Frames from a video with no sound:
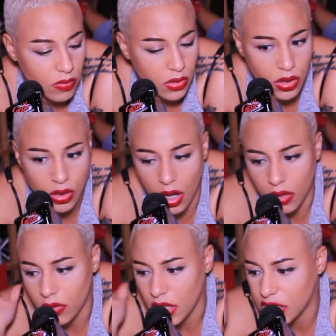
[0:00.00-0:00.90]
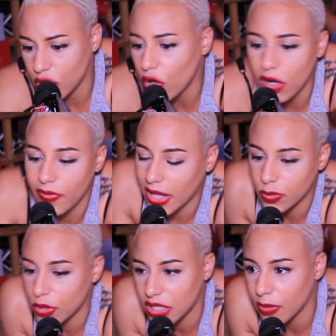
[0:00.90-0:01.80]
you know, that's
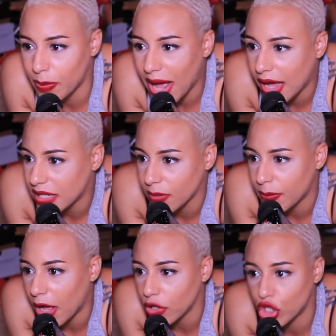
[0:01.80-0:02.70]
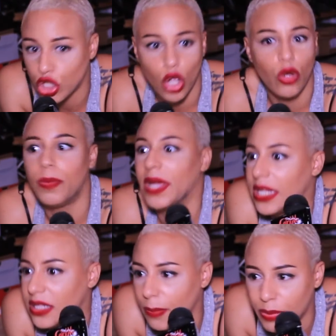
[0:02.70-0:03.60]
what it's about. It's about showbiz and